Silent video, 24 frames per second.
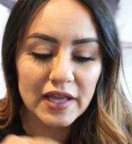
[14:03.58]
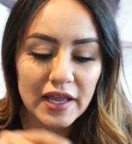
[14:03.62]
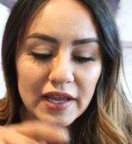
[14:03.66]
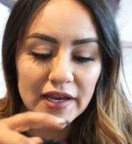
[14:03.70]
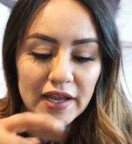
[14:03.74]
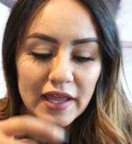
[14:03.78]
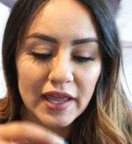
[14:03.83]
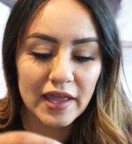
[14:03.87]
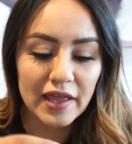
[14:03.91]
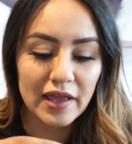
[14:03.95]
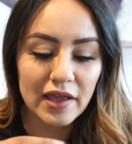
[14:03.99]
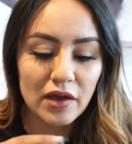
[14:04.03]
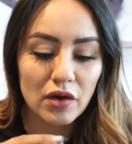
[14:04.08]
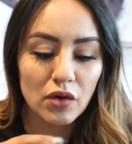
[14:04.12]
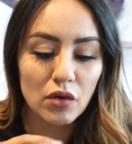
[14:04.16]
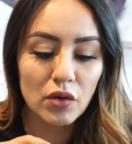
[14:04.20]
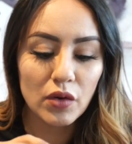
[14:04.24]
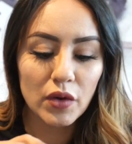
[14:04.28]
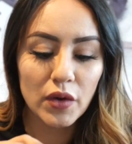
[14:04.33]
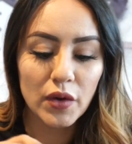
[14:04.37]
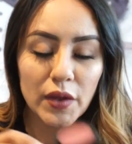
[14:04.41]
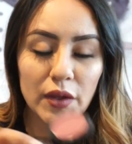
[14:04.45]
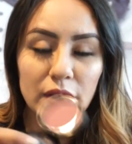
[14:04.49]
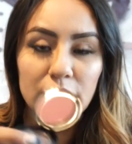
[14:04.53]
and
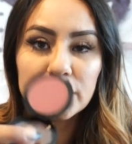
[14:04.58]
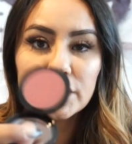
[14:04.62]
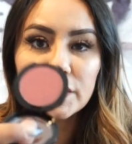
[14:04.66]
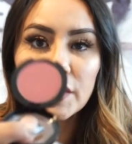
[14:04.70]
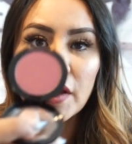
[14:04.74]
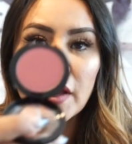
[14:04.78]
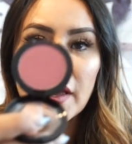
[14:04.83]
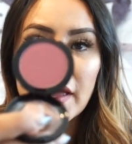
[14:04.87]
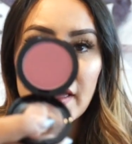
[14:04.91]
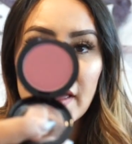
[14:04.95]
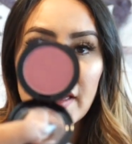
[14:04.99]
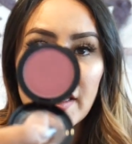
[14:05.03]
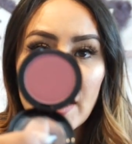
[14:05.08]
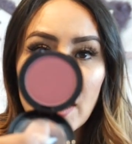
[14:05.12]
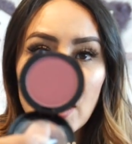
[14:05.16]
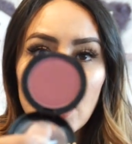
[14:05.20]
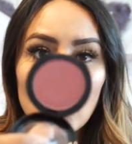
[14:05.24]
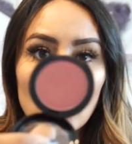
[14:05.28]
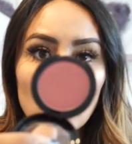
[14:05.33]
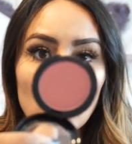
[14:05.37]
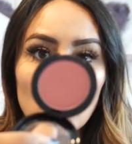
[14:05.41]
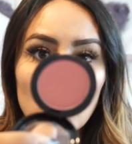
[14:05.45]
it is a